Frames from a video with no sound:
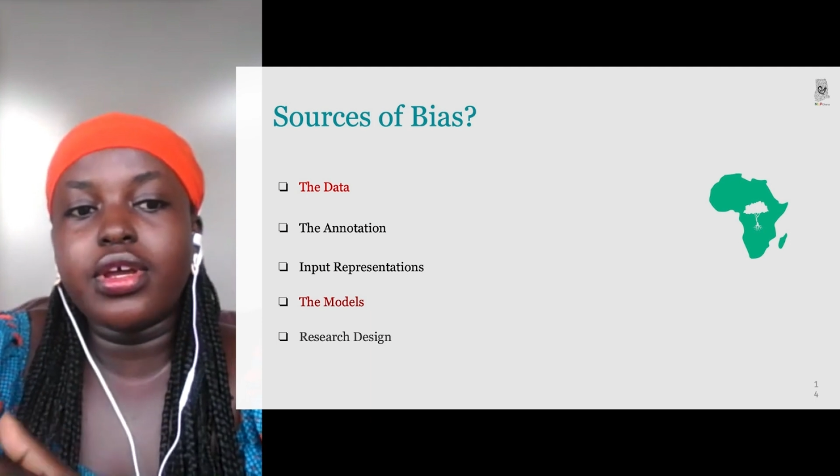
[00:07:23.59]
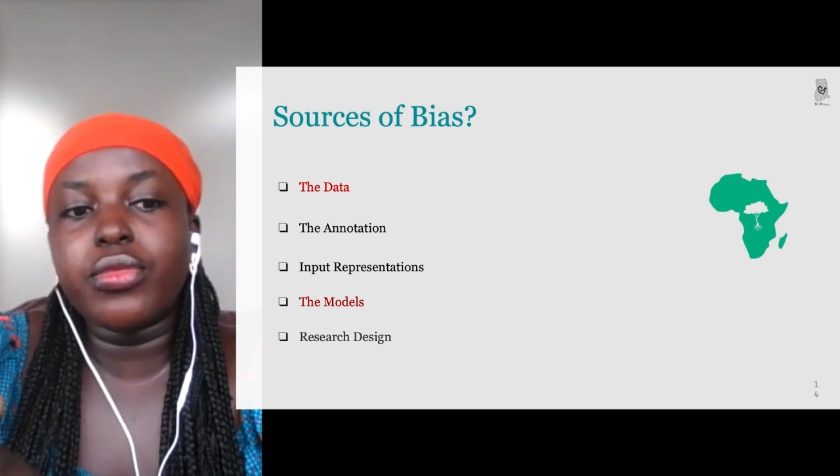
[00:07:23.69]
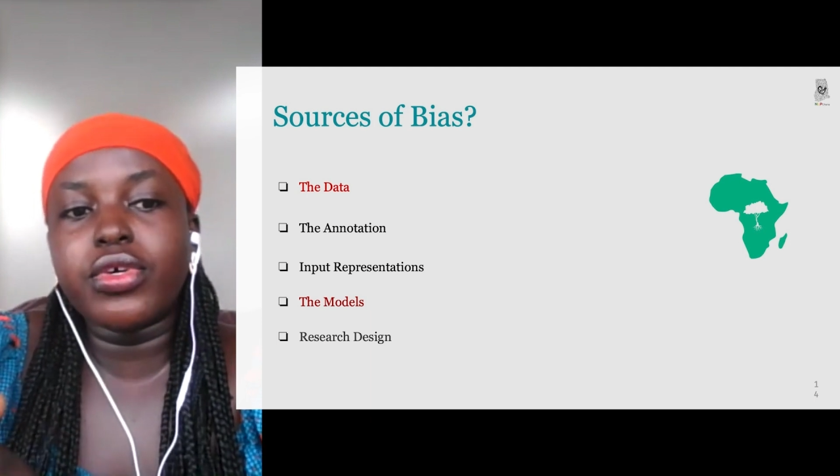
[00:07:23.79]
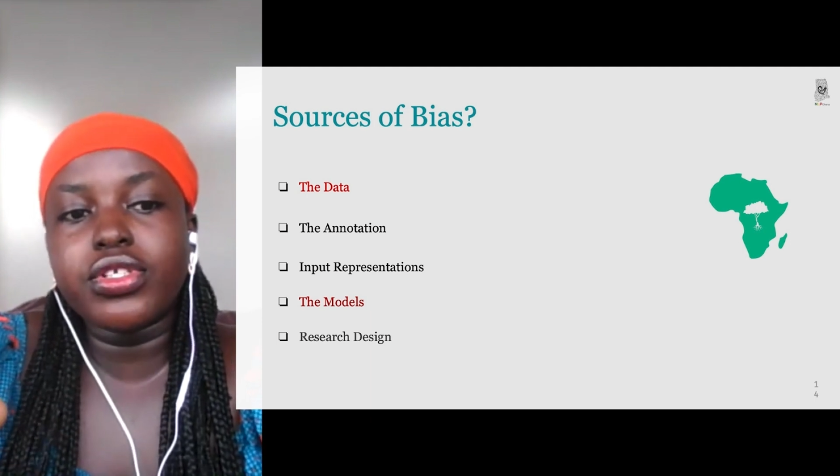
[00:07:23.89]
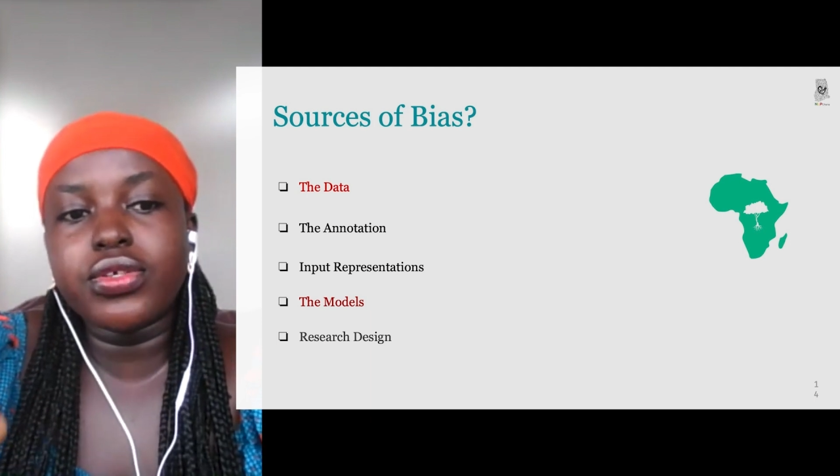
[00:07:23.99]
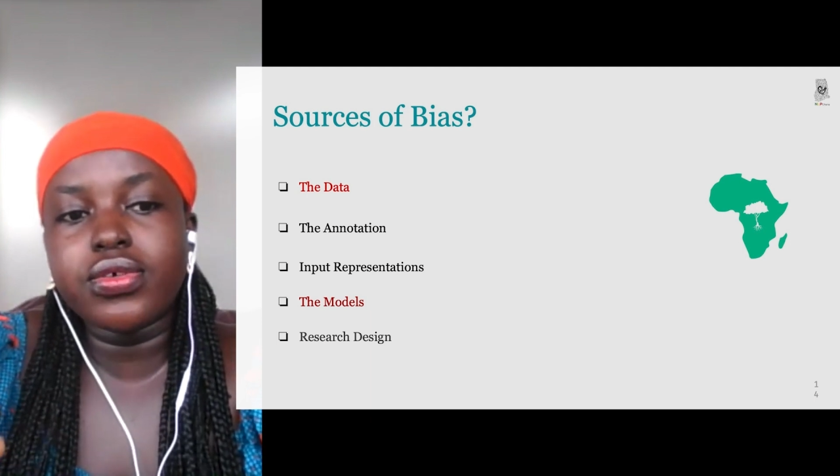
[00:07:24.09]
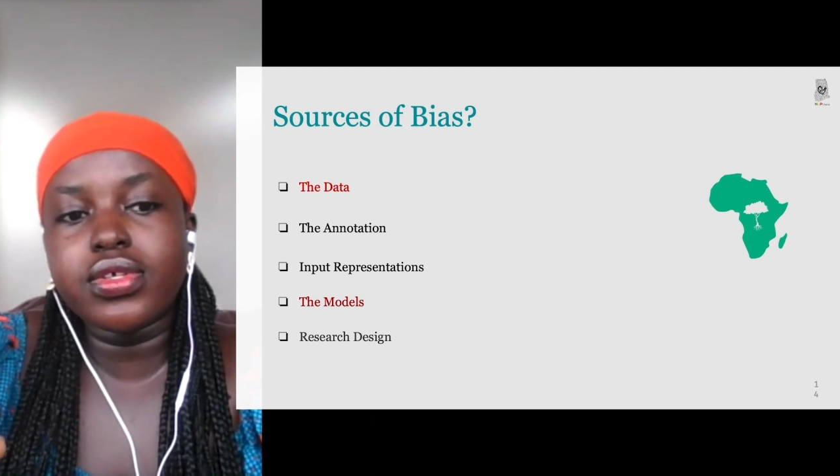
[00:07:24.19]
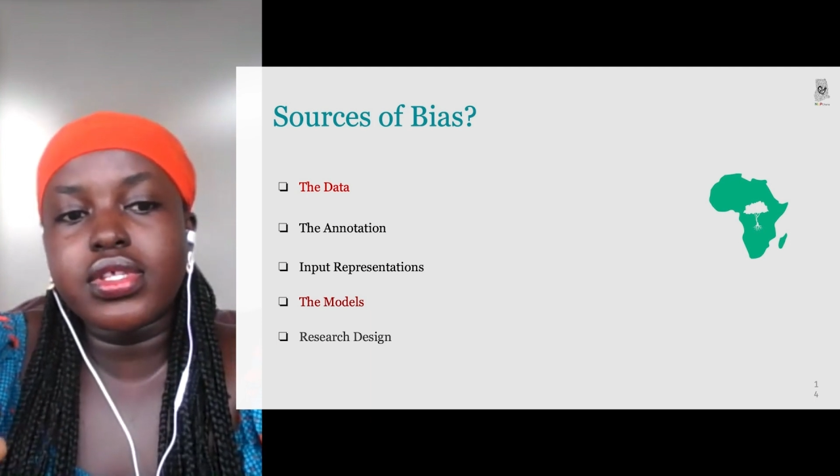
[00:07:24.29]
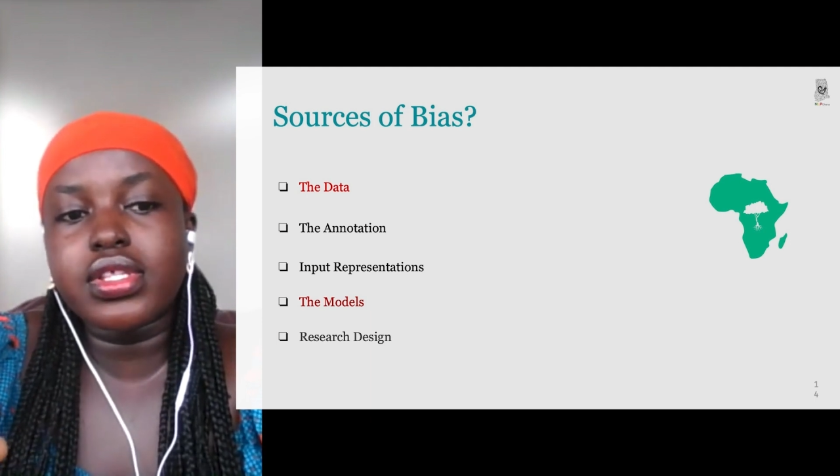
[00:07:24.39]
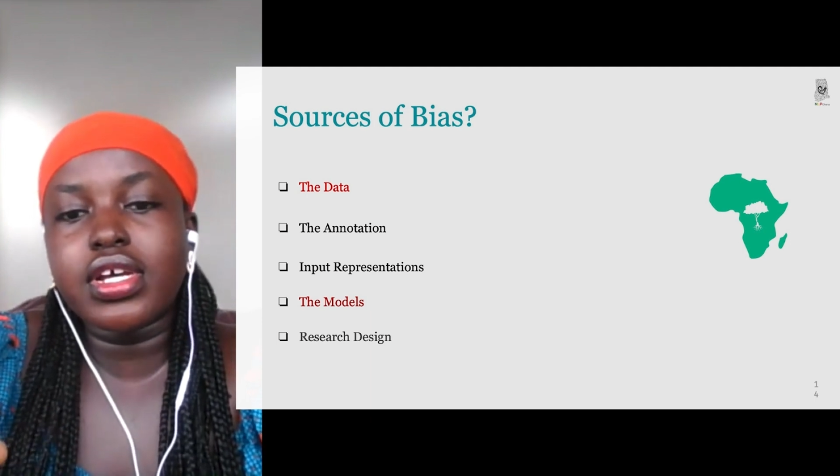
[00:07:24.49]
examining the
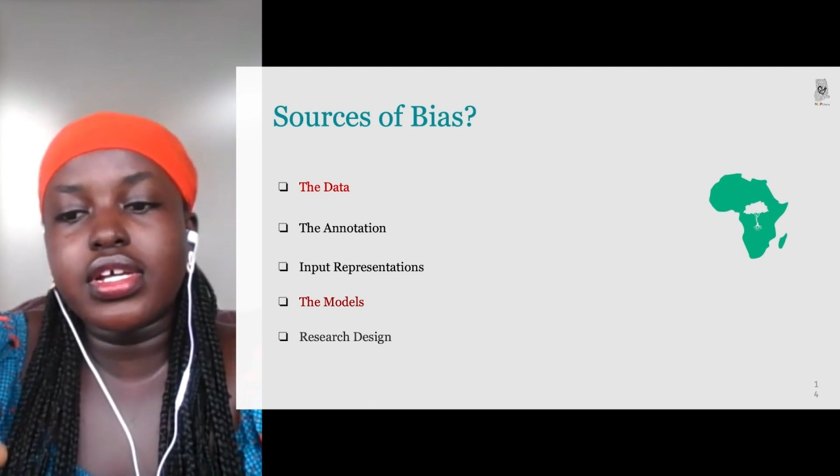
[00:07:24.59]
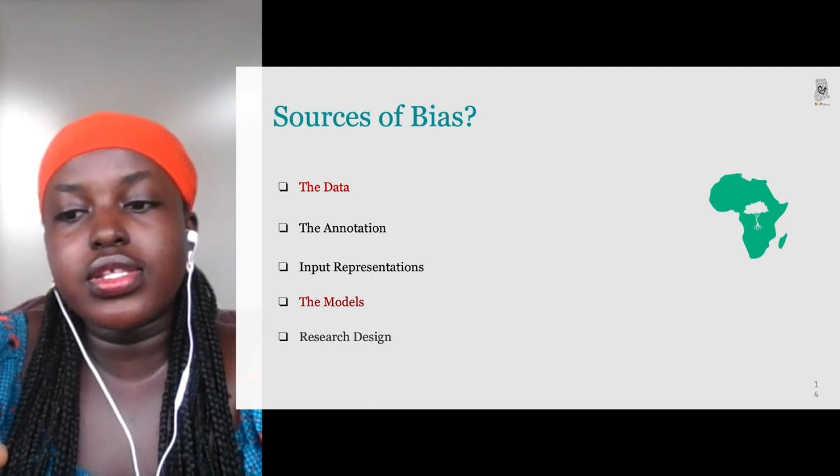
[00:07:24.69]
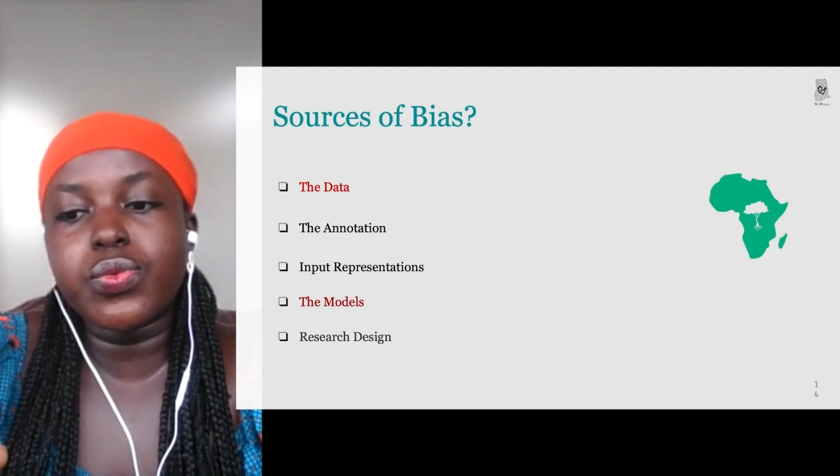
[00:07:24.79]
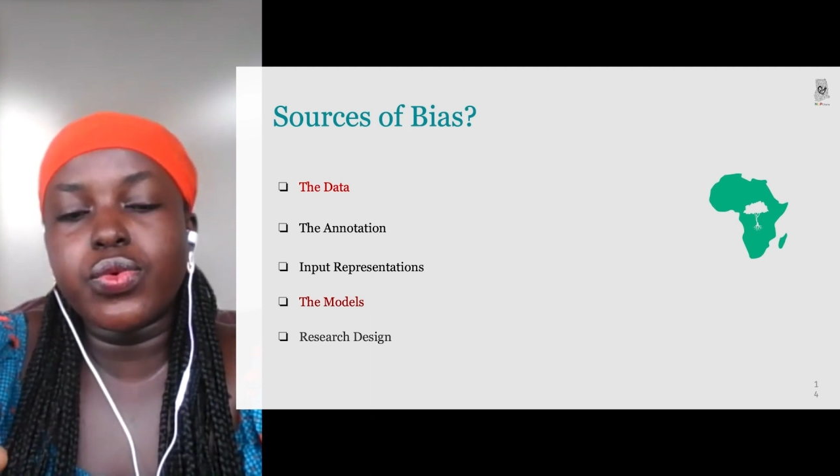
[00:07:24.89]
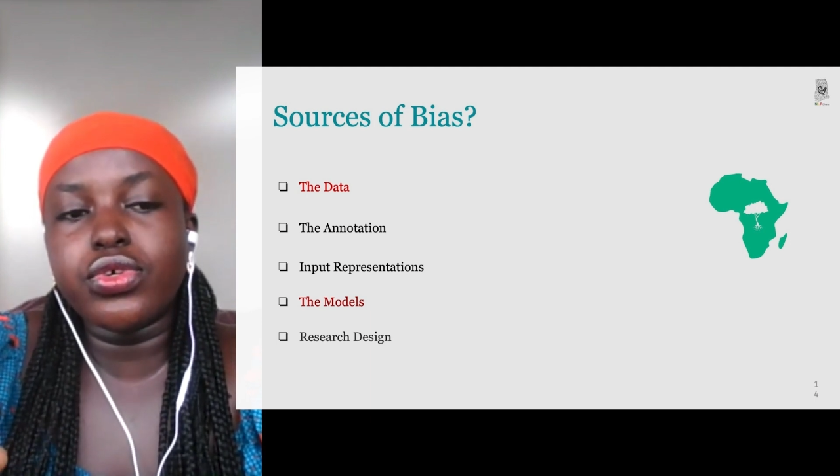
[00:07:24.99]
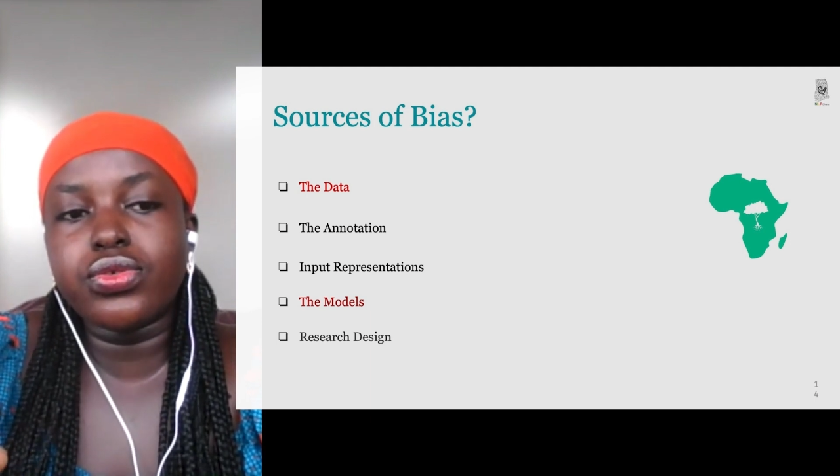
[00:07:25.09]
models that